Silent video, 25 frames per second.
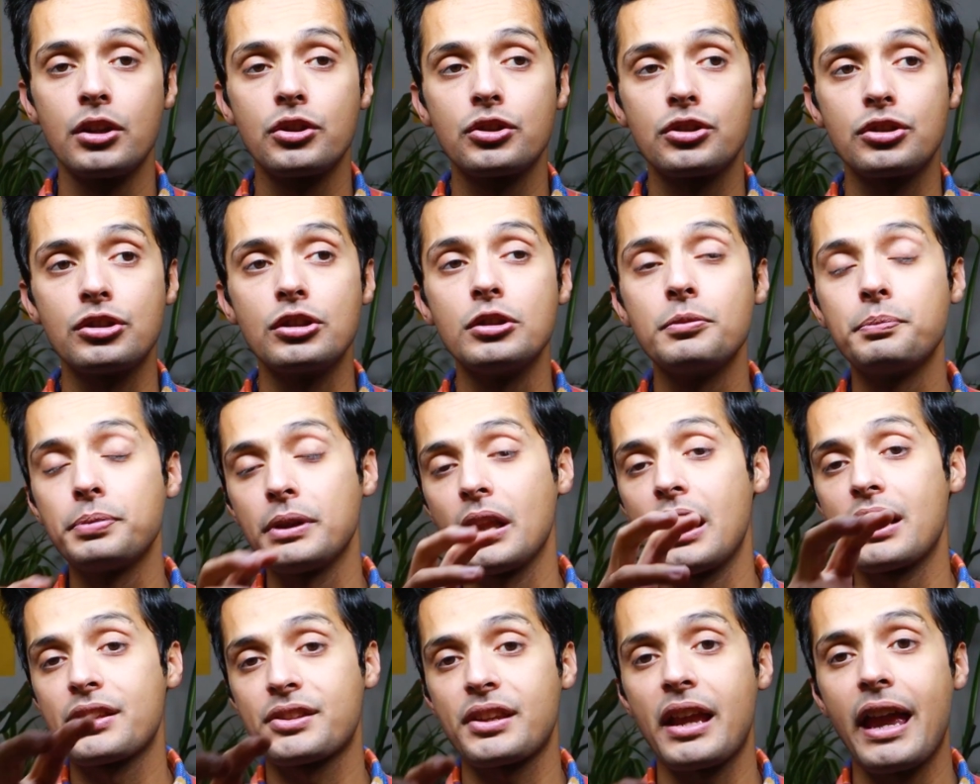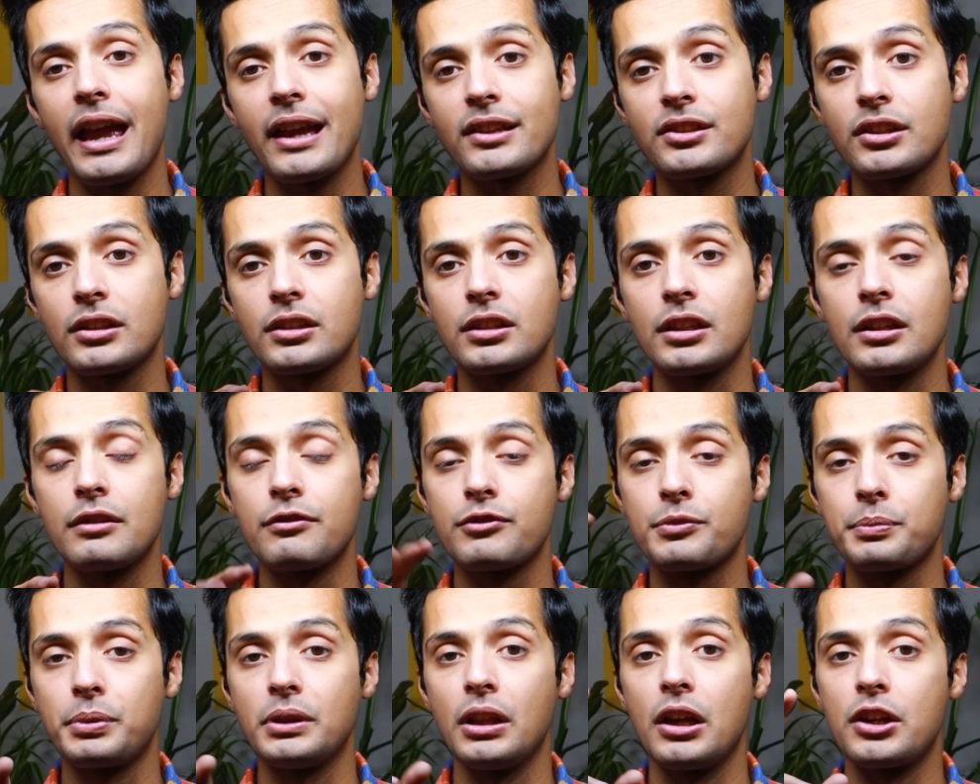2 plus
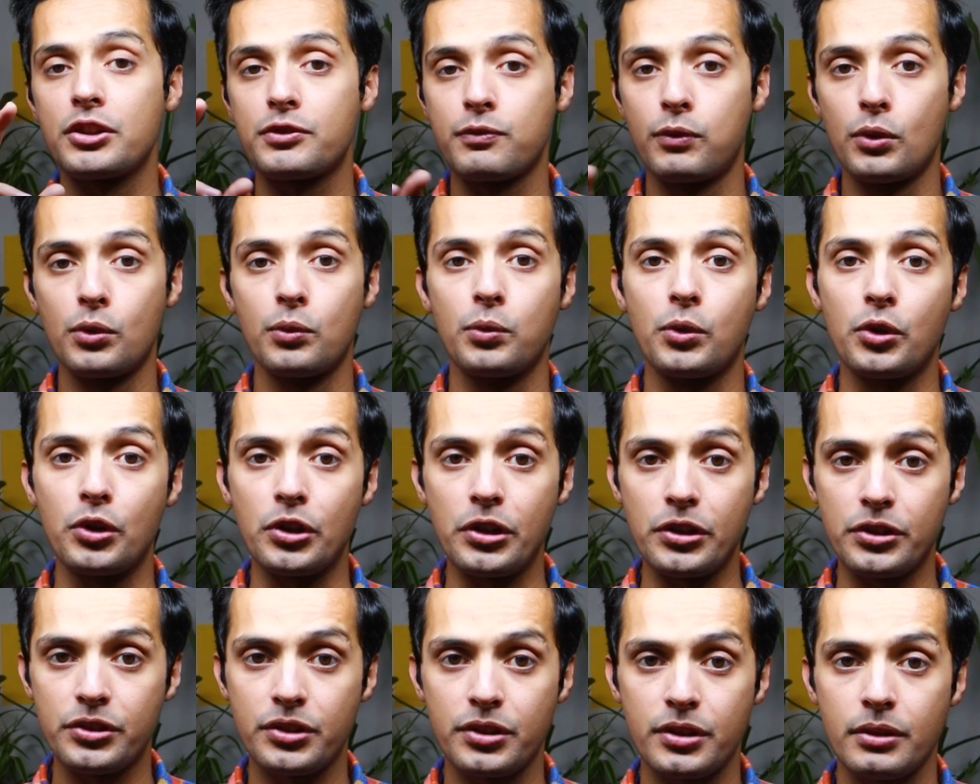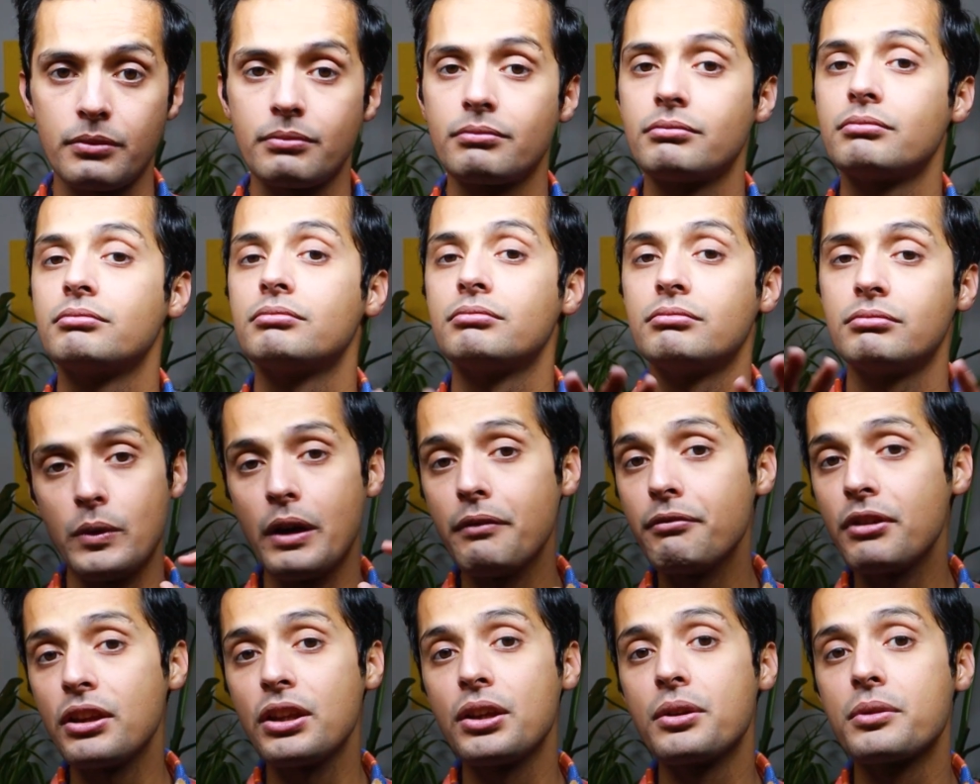adjectives plus 4 words.
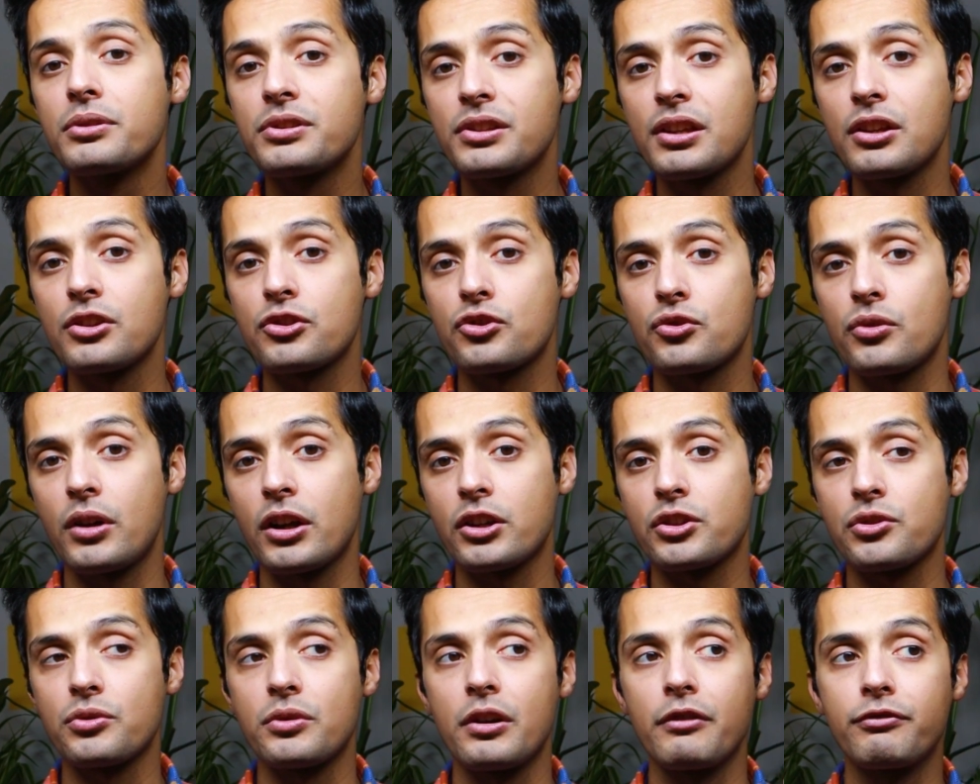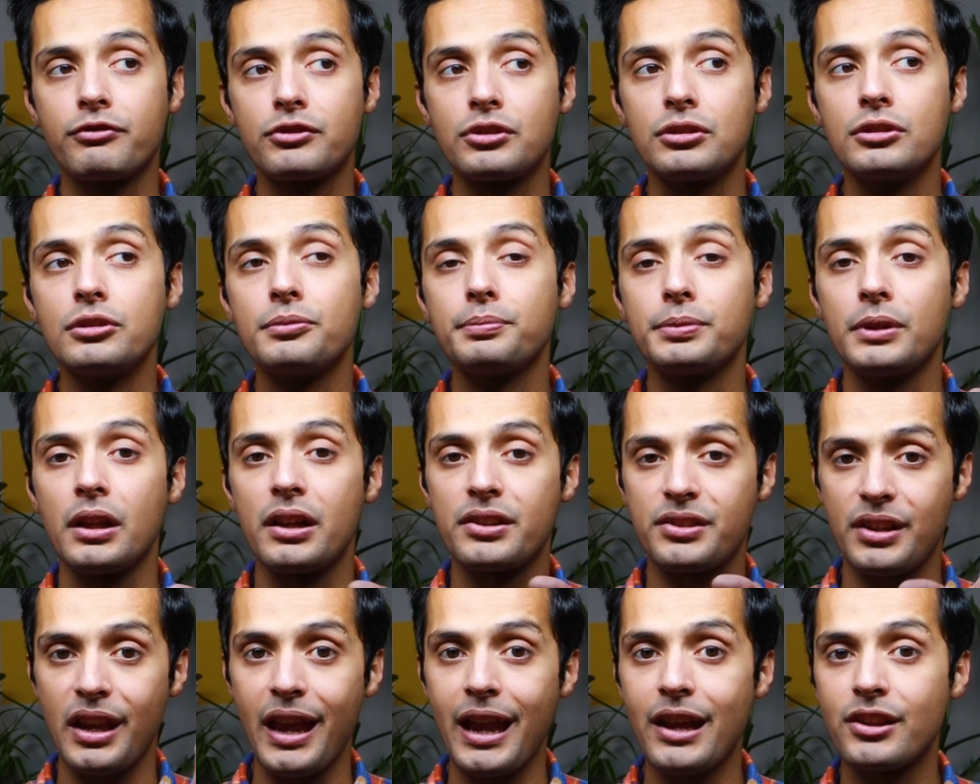When we use the structure of 2
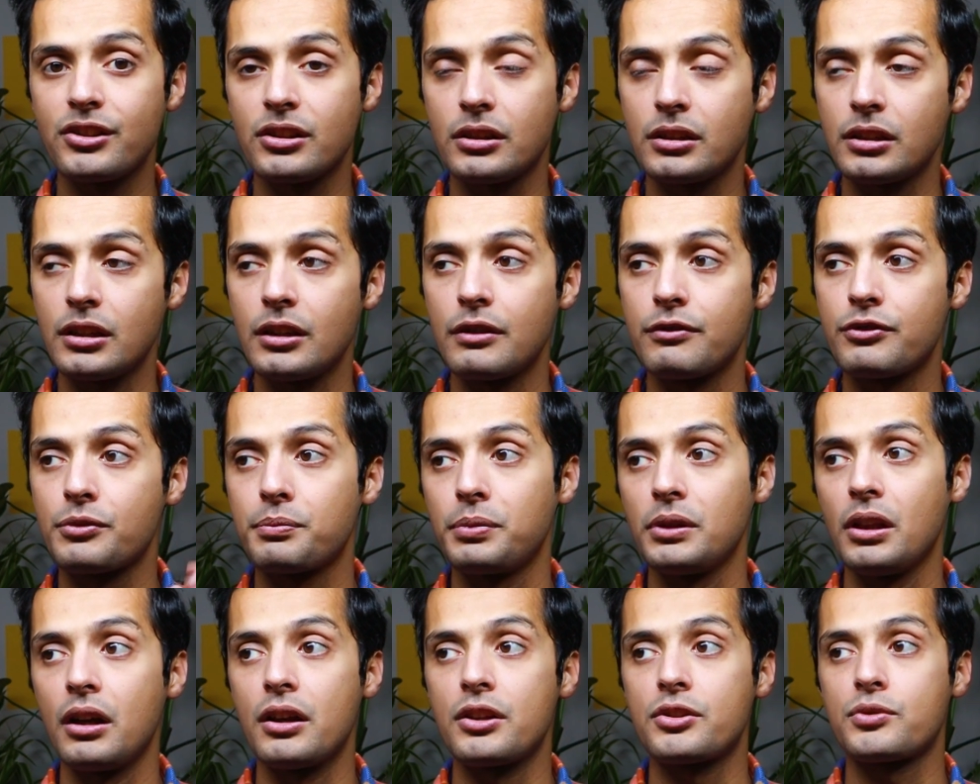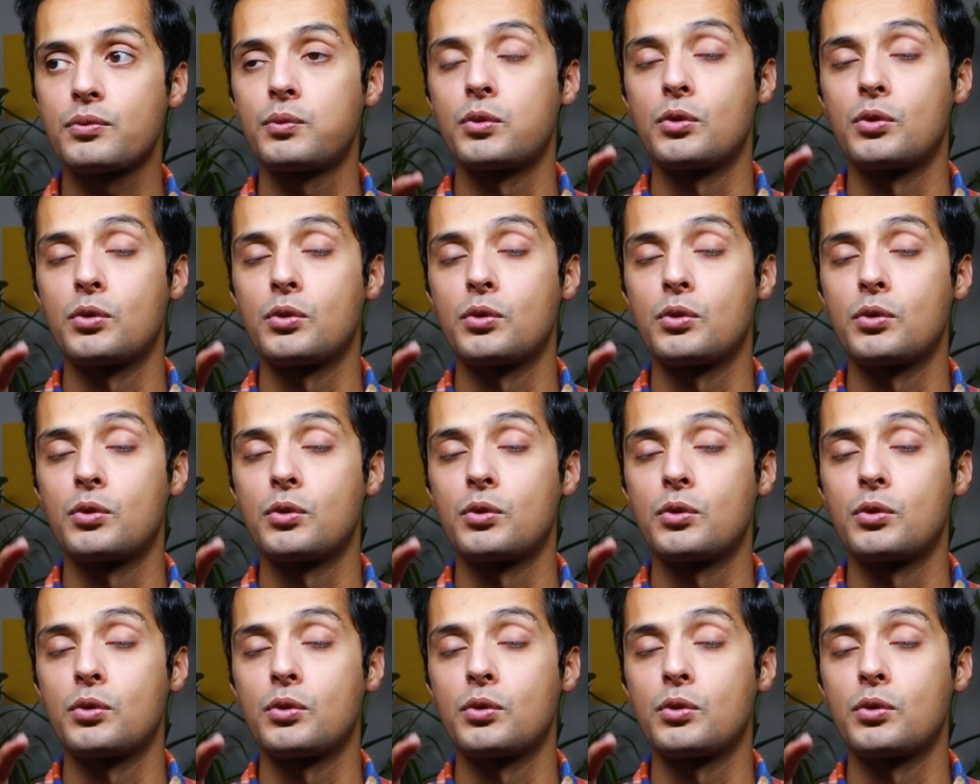plus adjectives plus